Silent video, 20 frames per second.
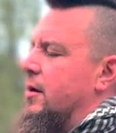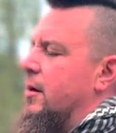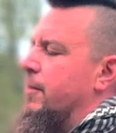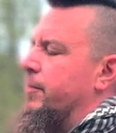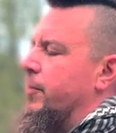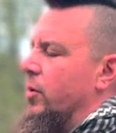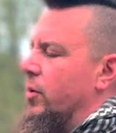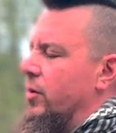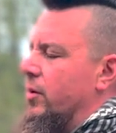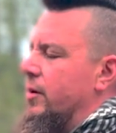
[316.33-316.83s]

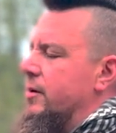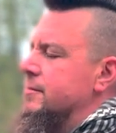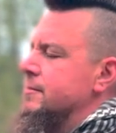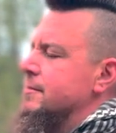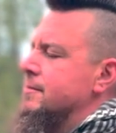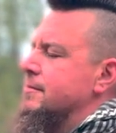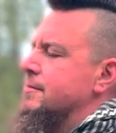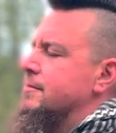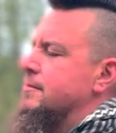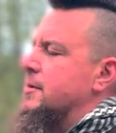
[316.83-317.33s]
bull
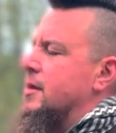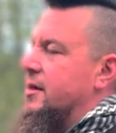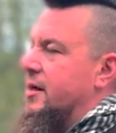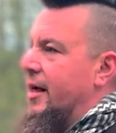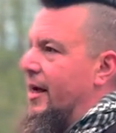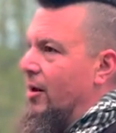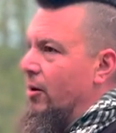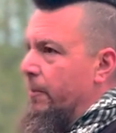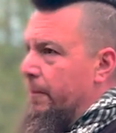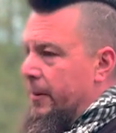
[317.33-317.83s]

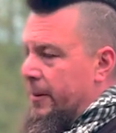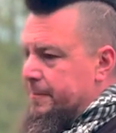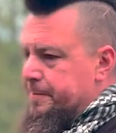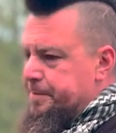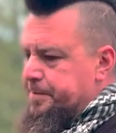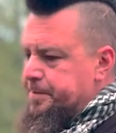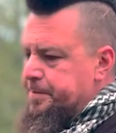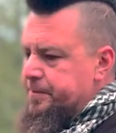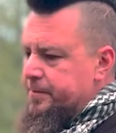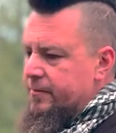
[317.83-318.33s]
kelp.
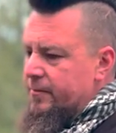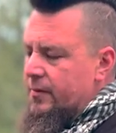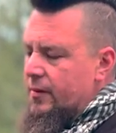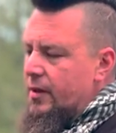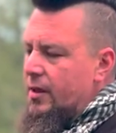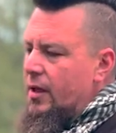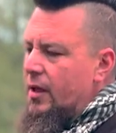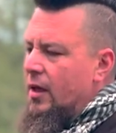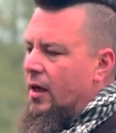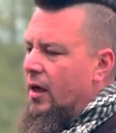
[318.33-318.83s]

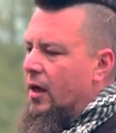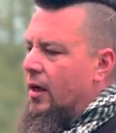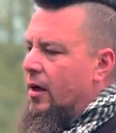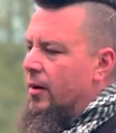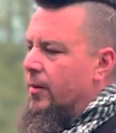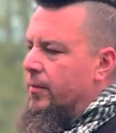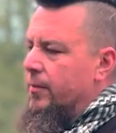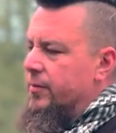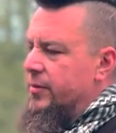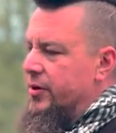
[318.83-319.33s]

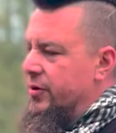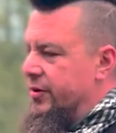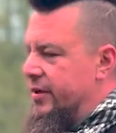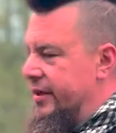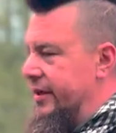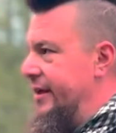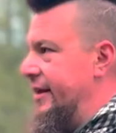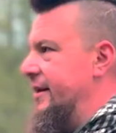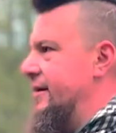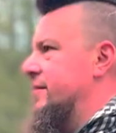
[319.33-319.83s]
You can
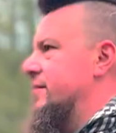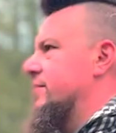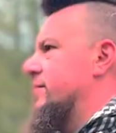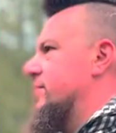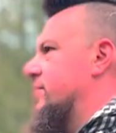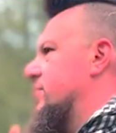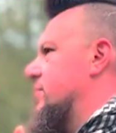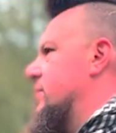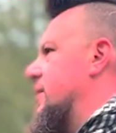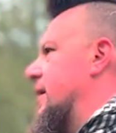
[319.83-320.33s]
eat
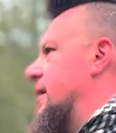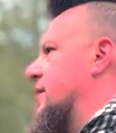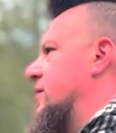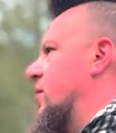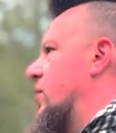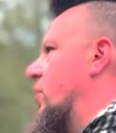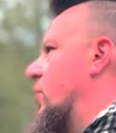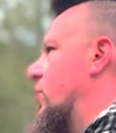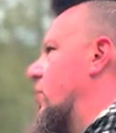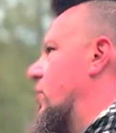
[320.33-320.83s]
like the
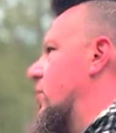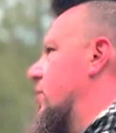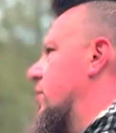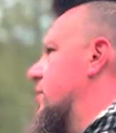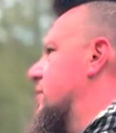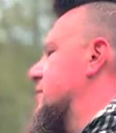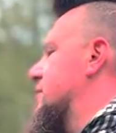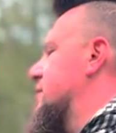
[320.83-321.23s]
whole